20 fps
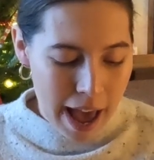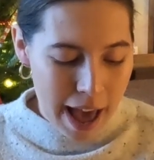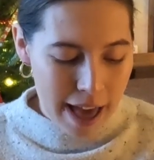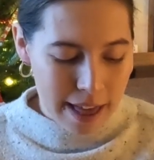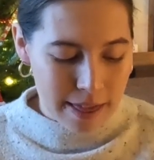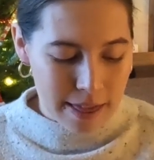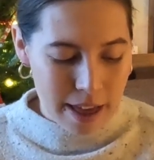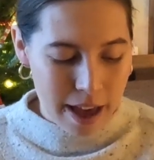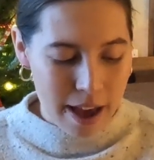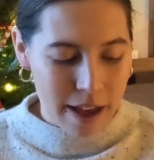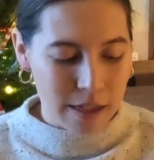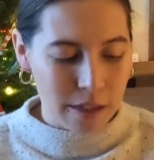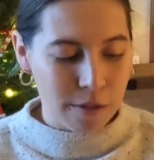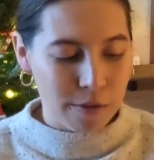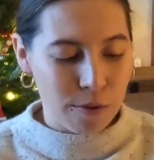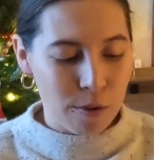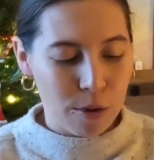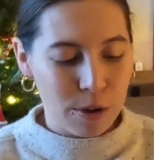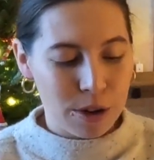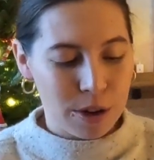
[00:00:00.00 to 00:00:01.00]
and then the
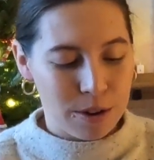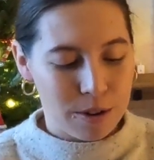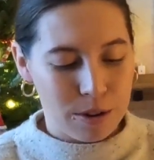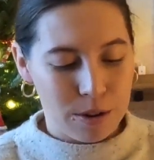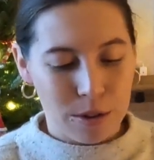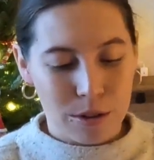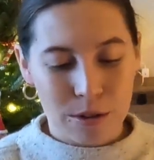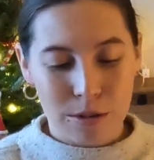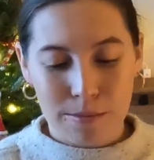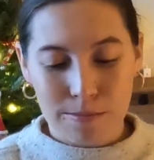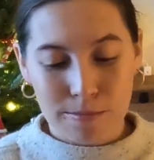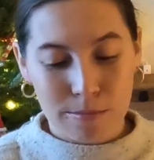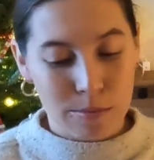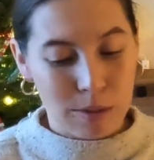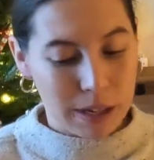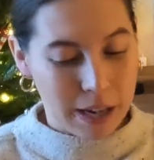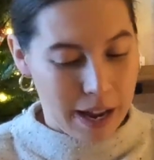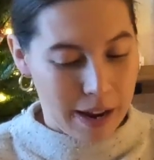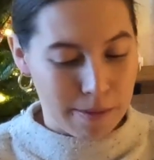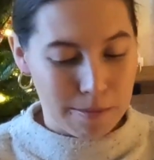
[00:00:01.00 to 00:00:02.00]
4-year-old,
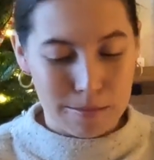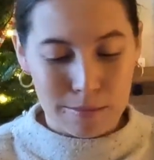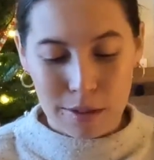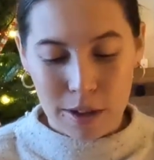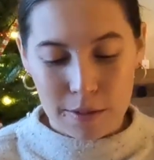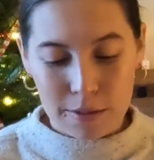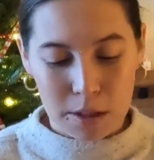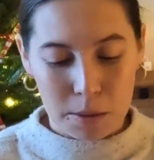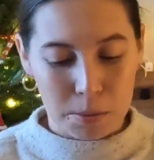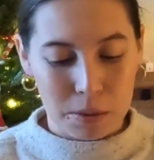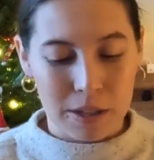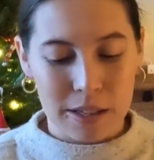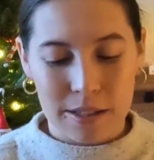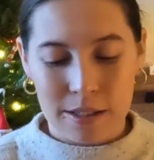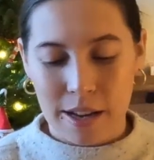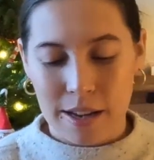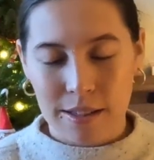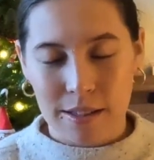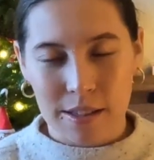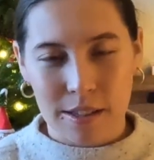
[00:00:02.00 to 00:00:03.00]
again, loves the
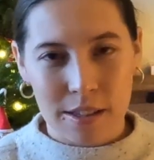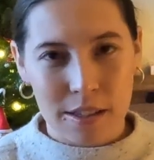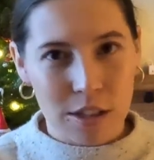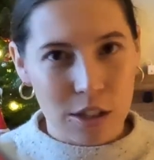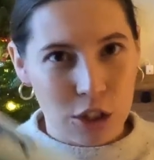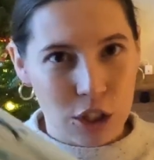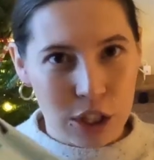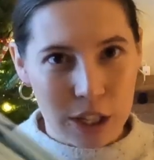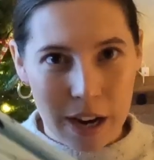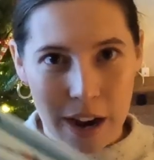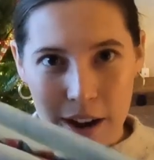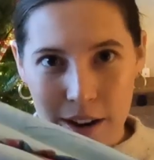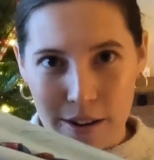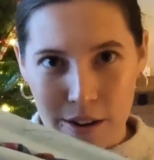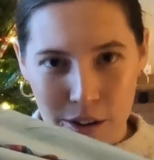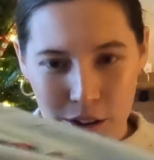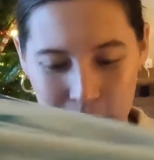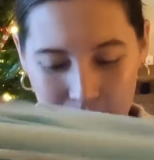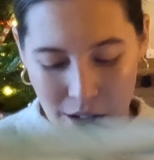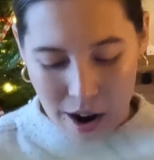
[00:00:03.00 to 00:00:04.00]
princesses. She got
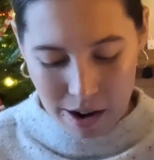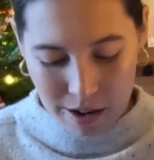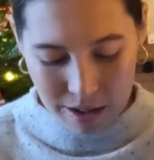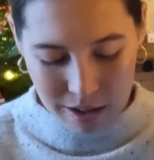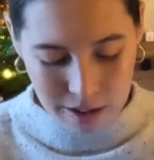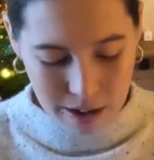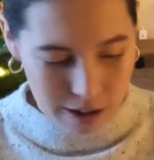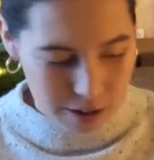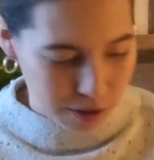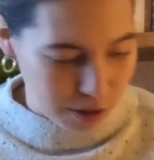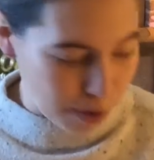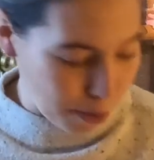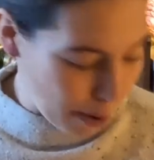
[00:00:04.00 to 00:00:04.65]
another Anna and Elsa